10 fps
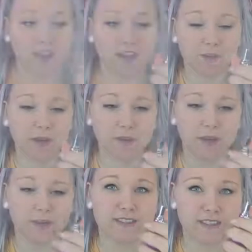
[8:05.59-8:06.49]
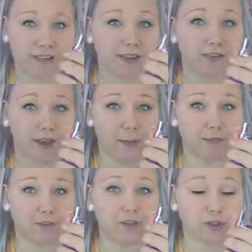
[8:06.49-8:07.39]
I think it'd be a pretty good stealth vape
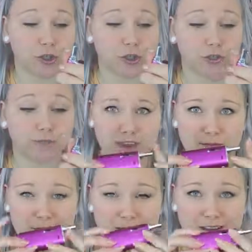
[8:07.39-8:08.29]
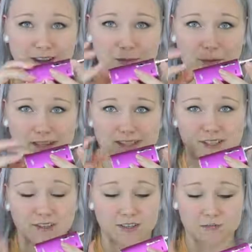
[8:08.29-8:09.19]
for sure. And the magnetic base
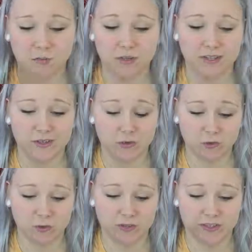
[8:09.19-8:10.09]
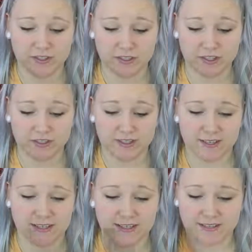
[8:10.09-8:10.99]
here is pretty cool and ingenious.
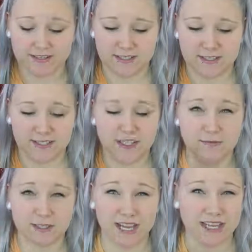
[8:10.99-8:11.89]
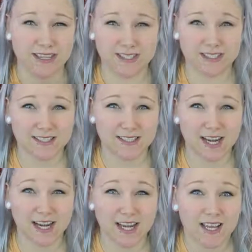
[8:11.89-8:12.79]
I'd like to see them take this
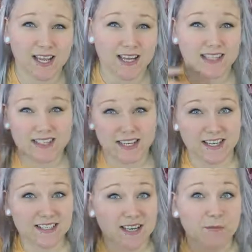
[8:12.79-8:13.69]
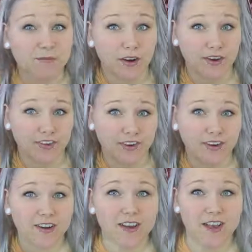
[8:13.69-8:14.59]
design and take it a step
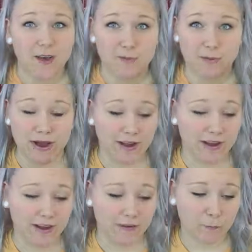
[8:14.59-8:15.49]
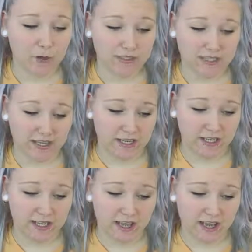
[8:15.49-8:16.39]
farther, but we'll see.